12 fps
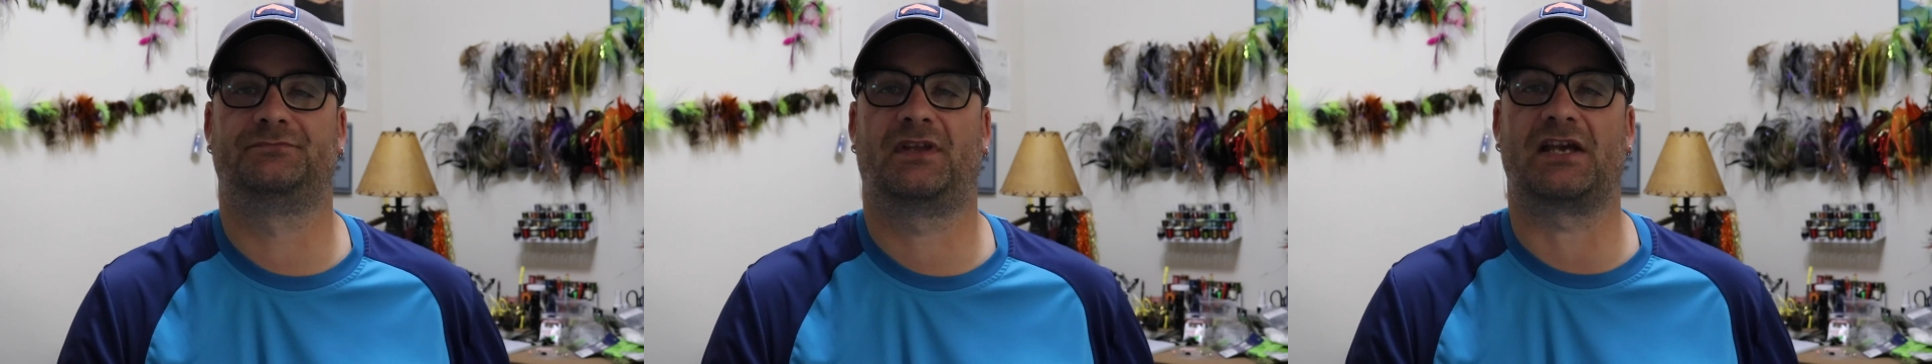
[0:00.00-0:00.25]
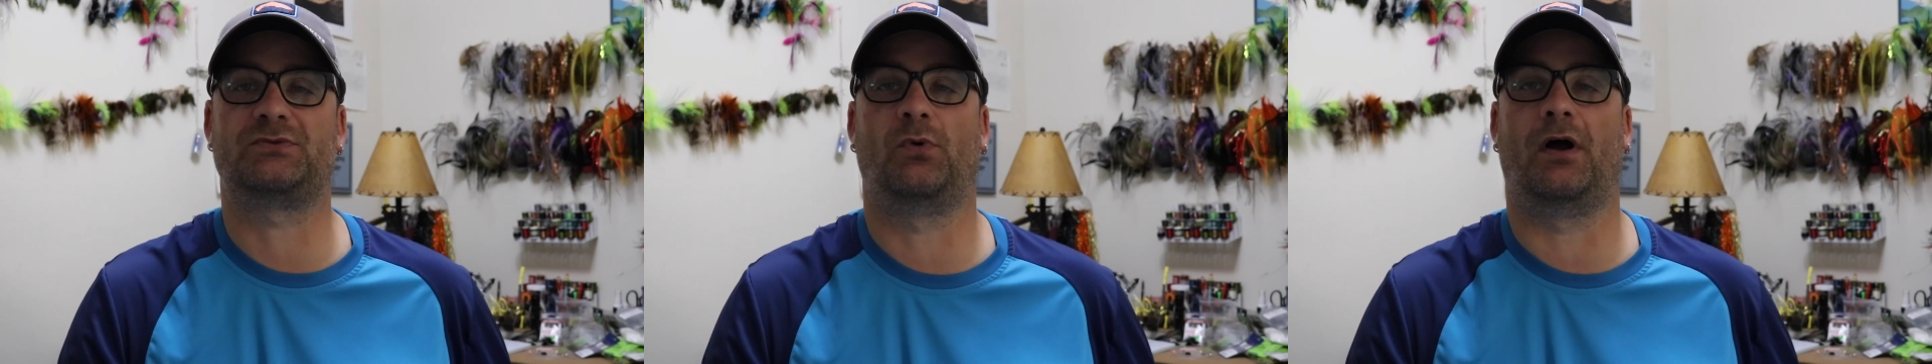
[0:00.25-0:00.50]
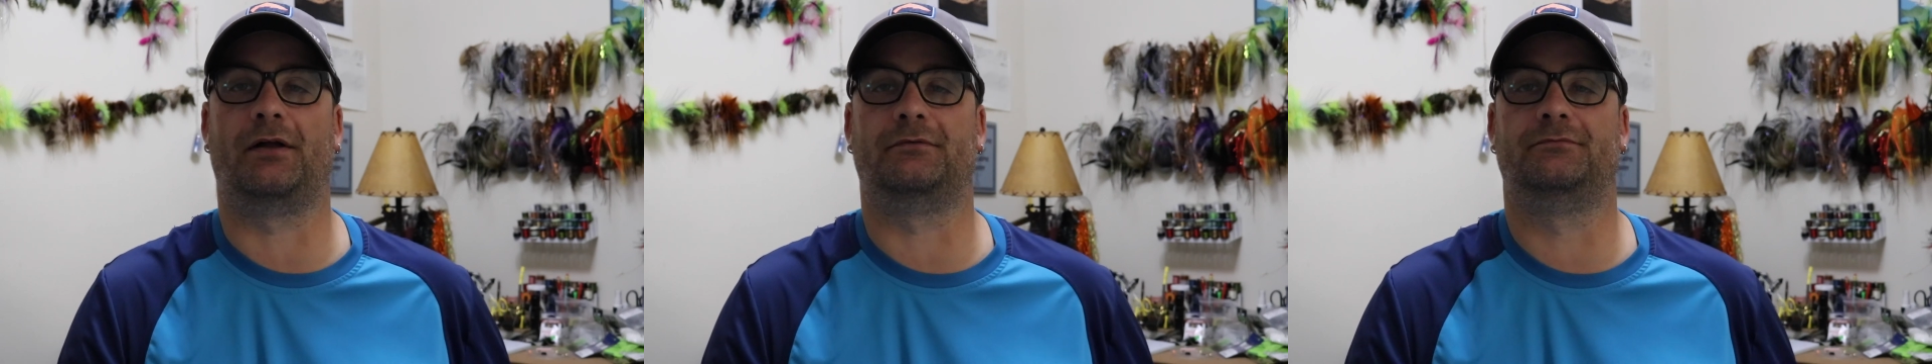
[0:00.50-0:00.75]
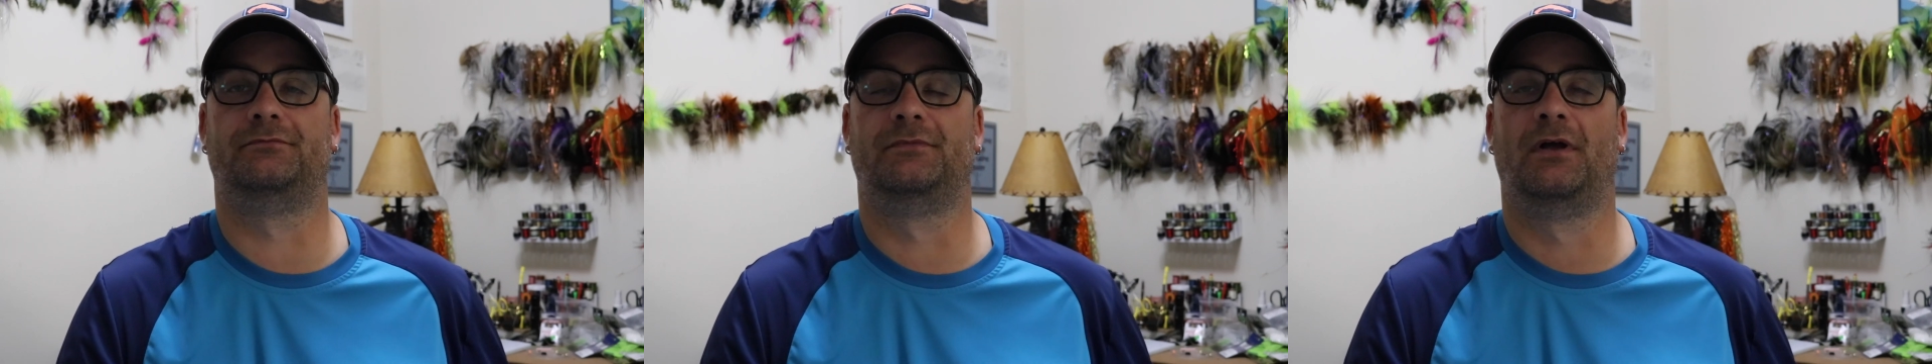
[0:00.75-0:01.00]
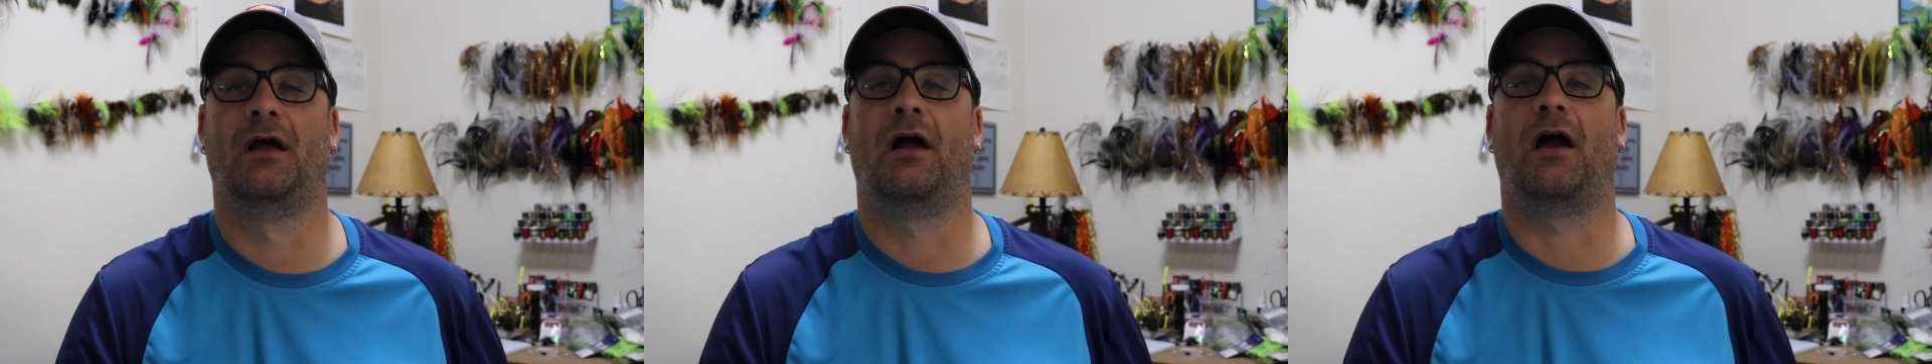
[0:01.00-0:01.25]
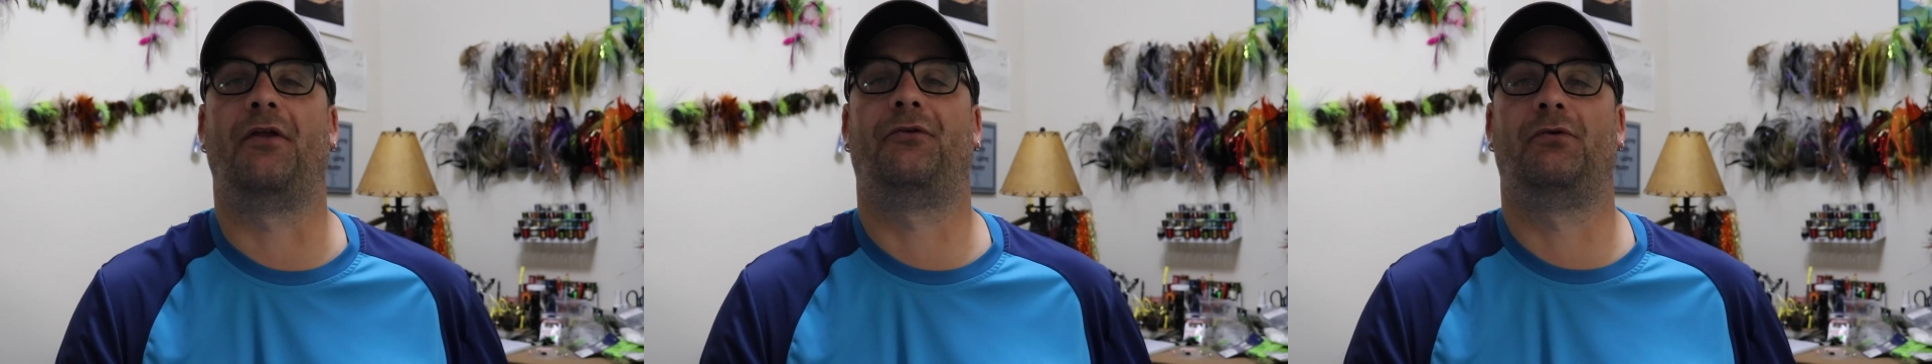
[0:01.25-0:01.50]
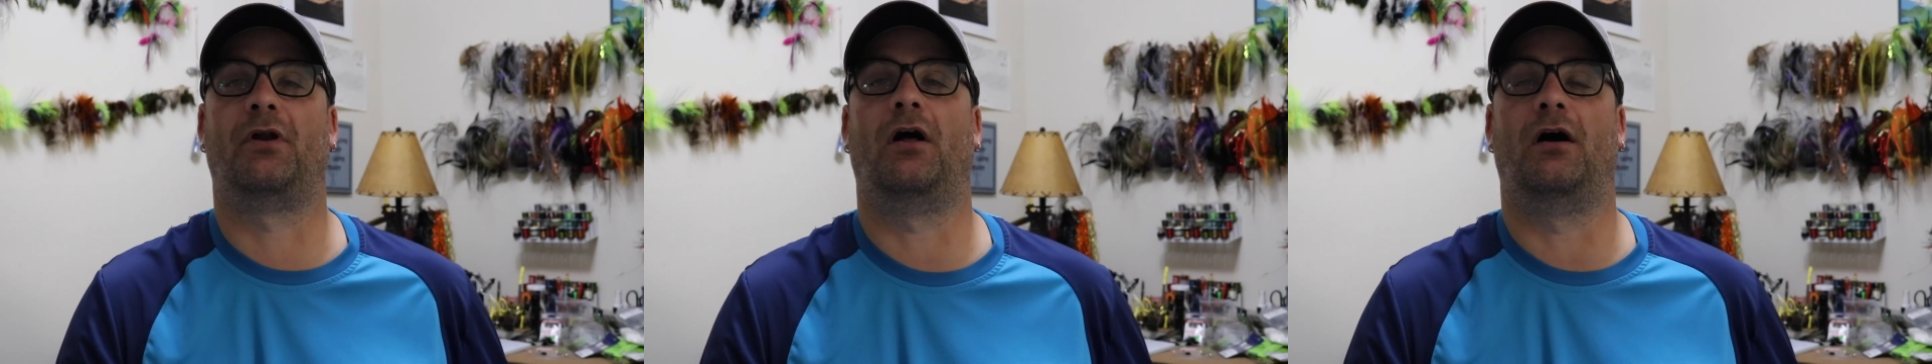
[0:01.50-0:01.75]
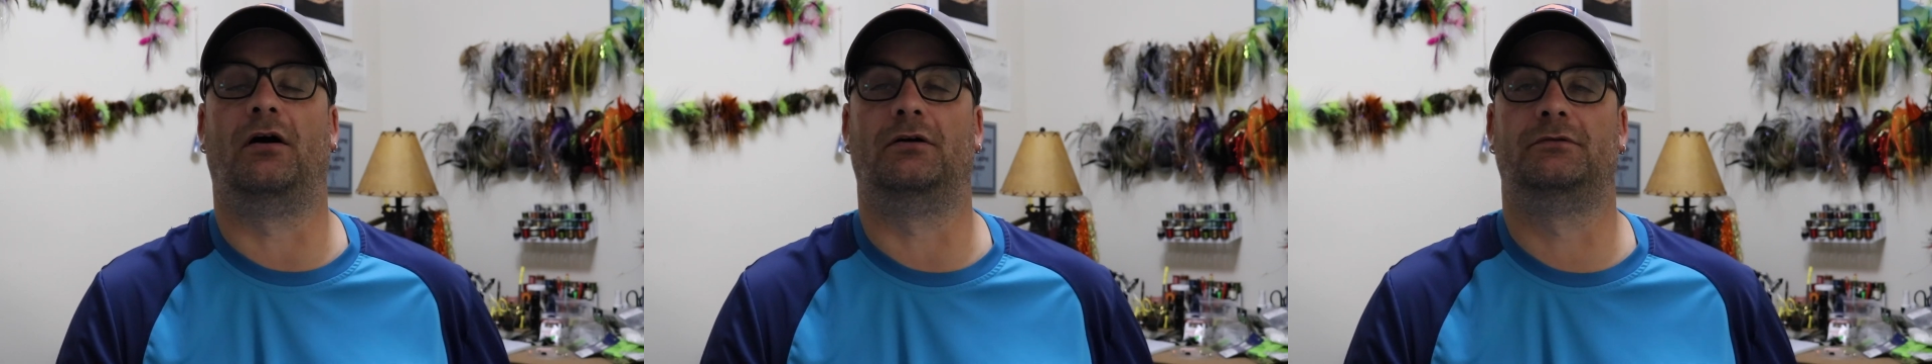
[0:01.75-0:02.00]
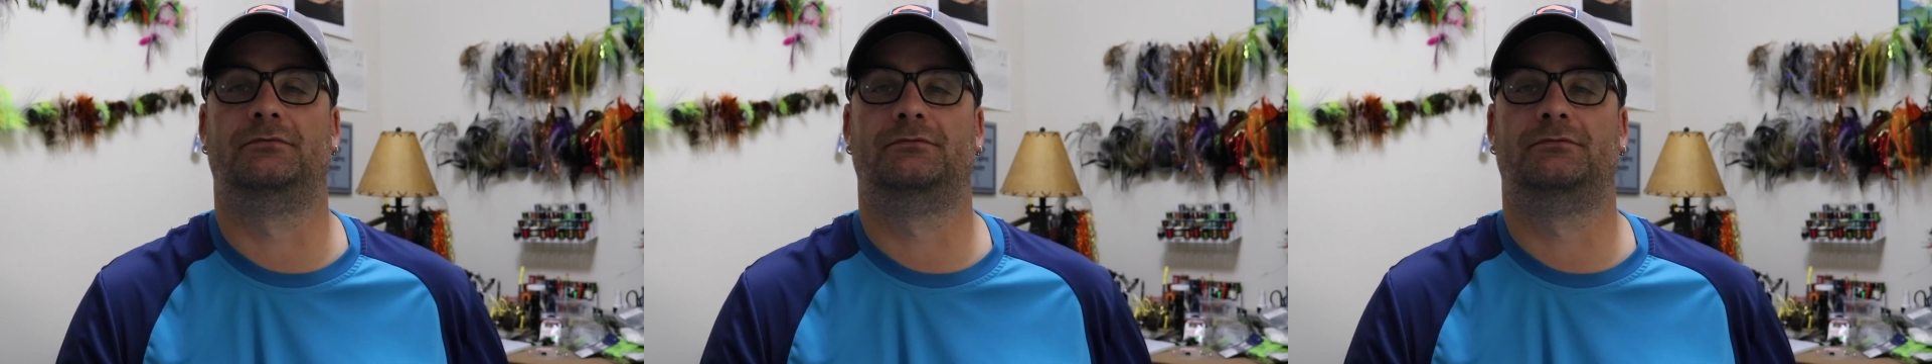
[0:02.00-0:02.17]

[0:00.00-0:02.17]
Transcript: Guess what? I threw it all.